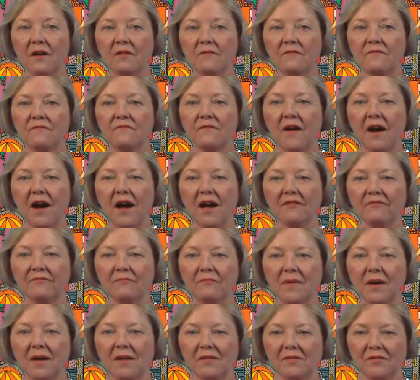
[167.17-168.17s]
five
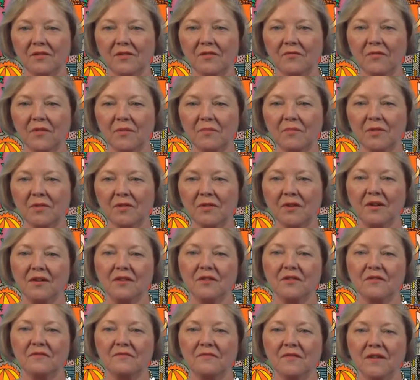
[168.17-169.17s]
months from start
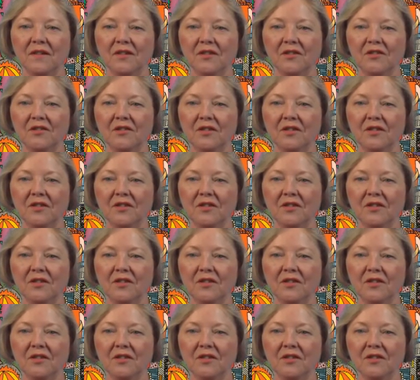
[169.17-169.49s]
to finish